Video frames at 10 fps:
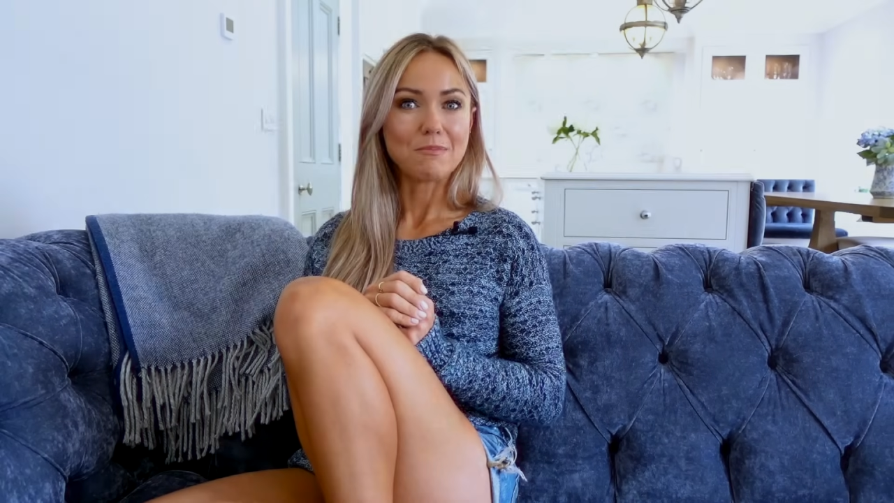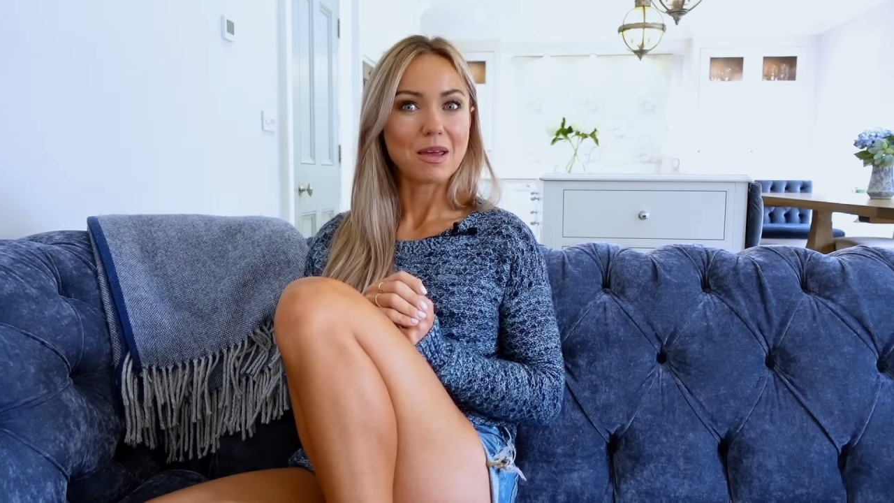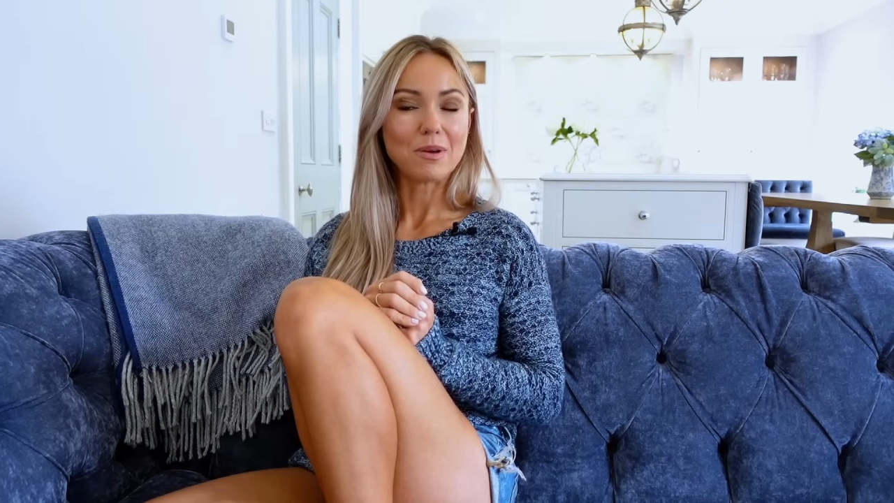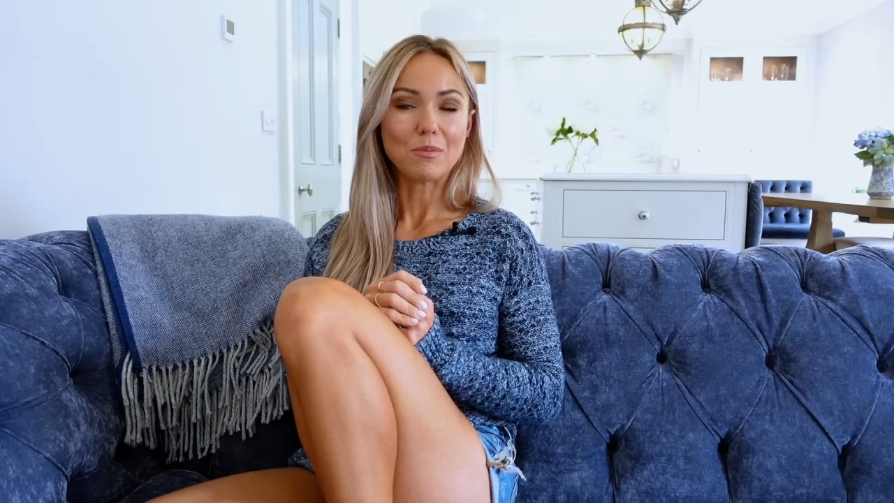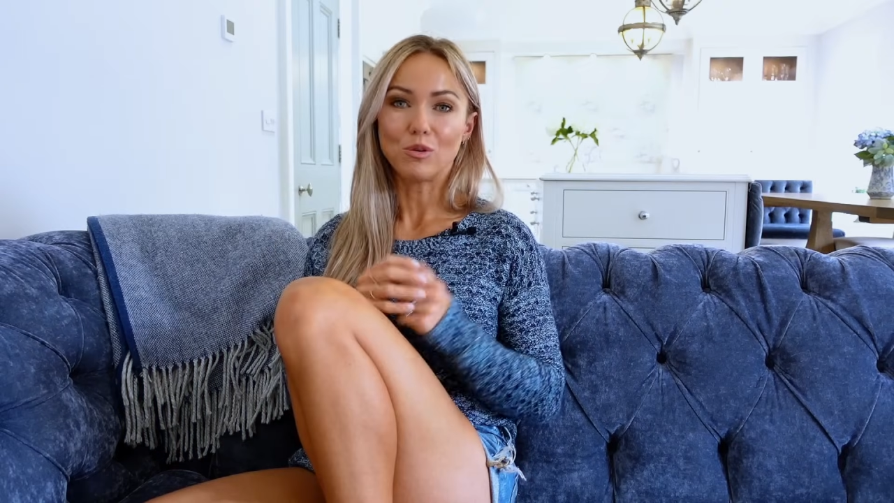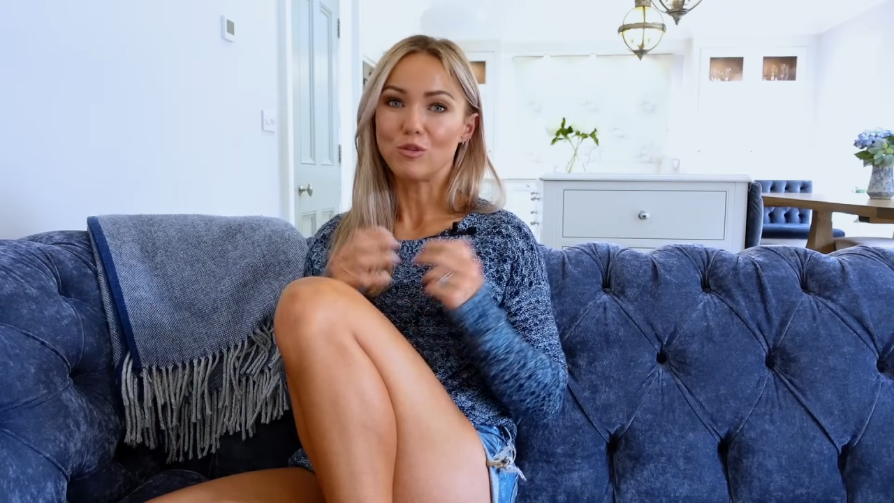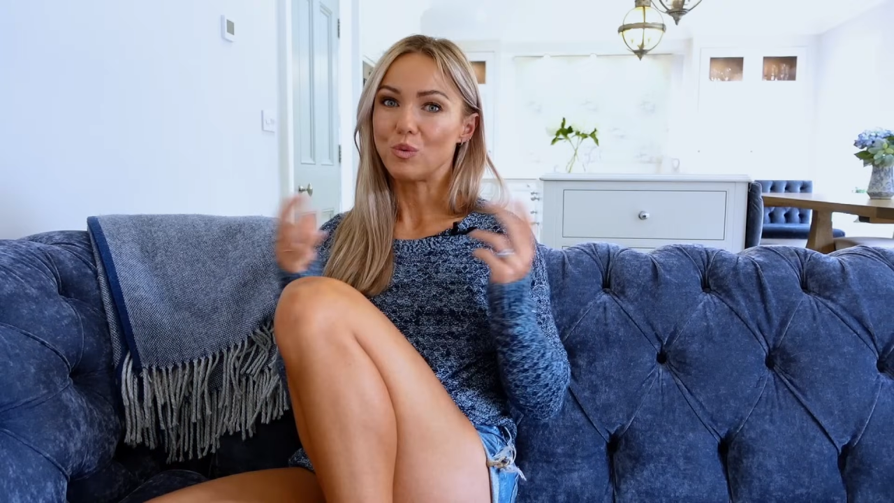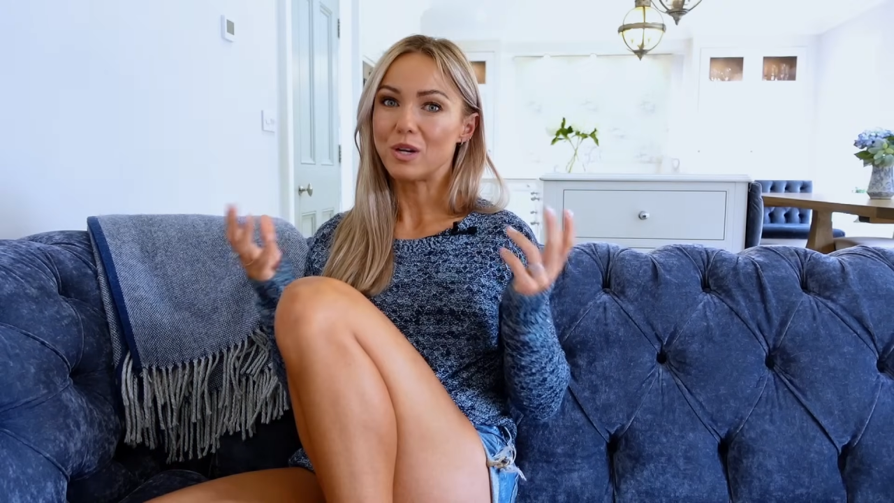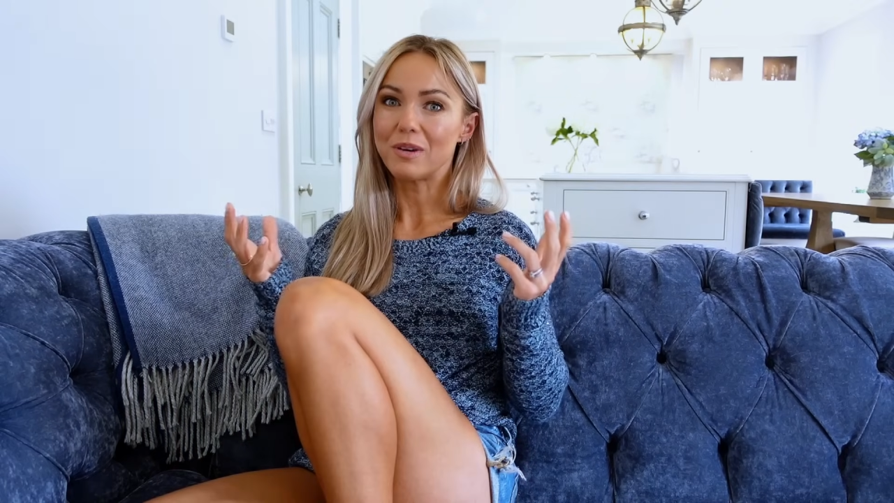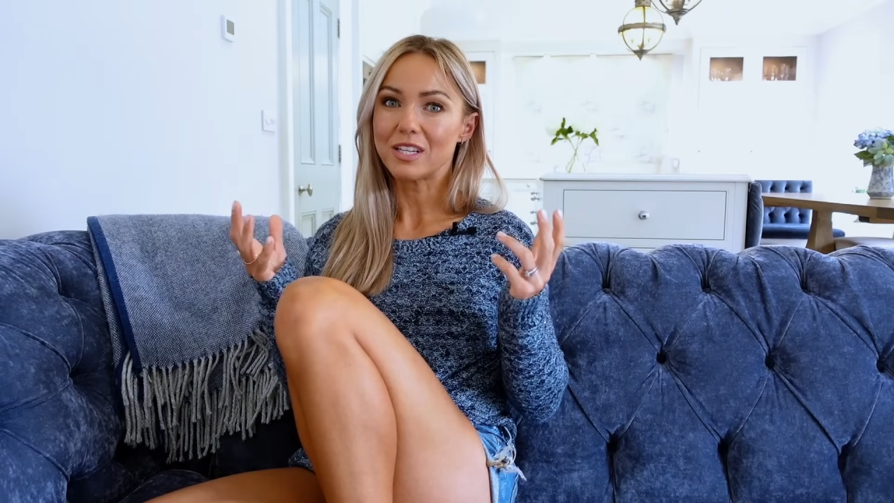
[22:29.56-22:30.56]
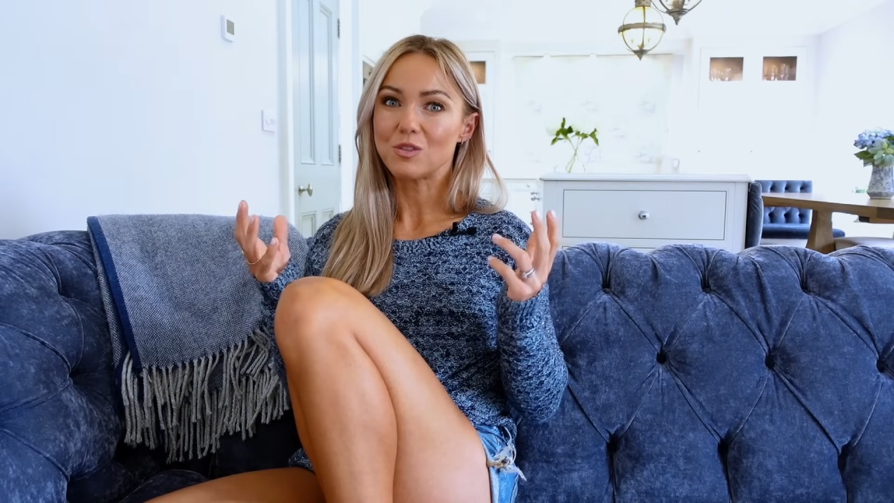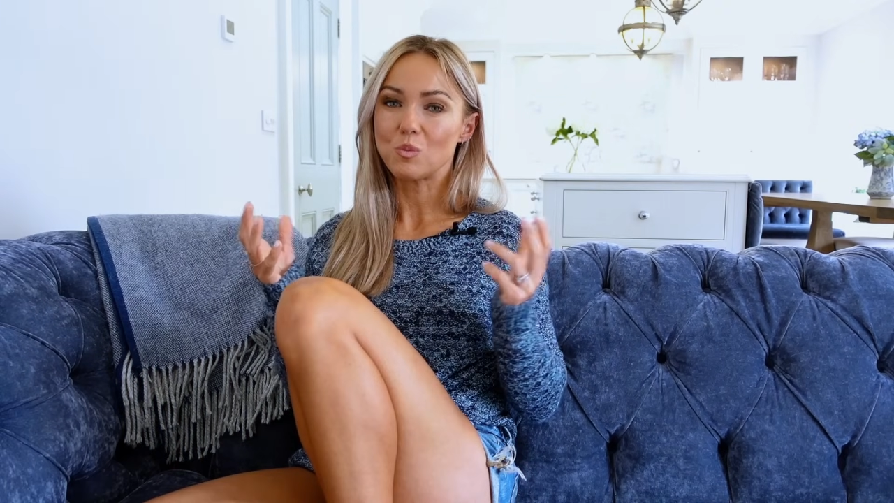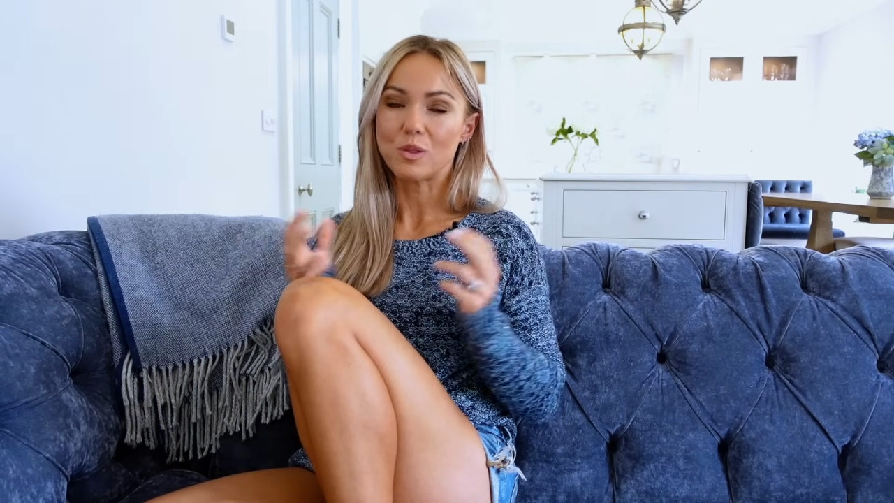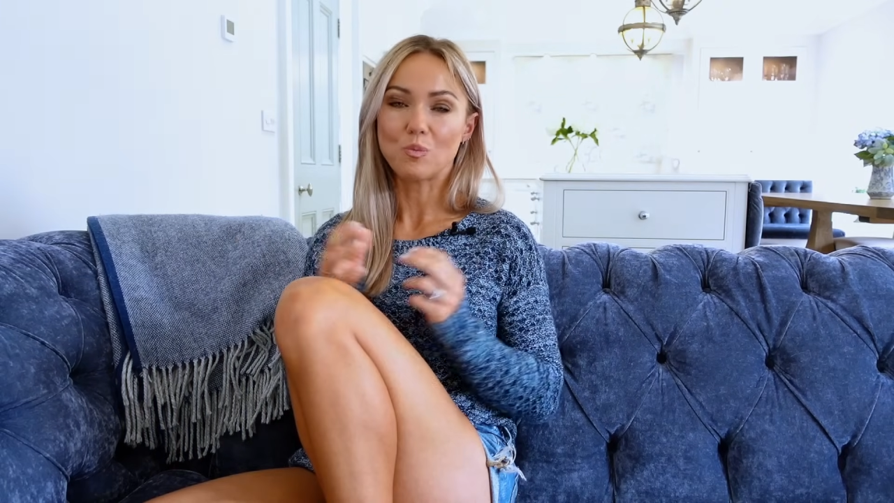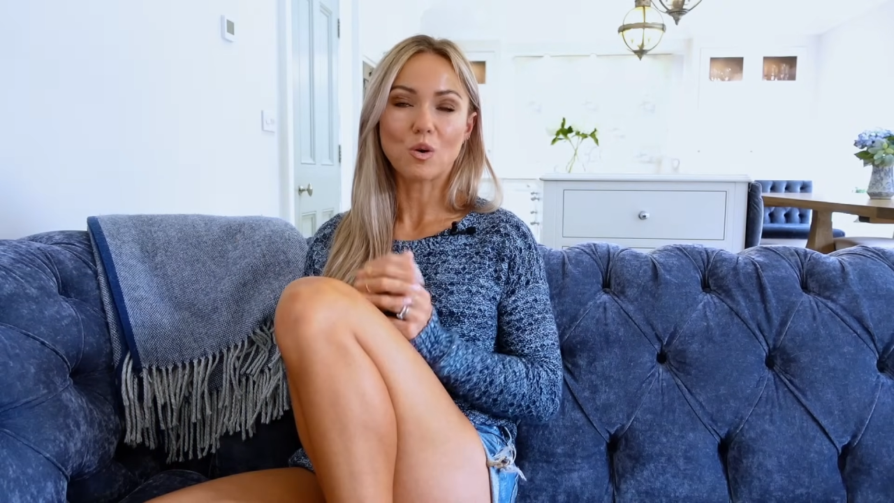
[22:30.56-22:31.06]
may be a bowl of Weetabix with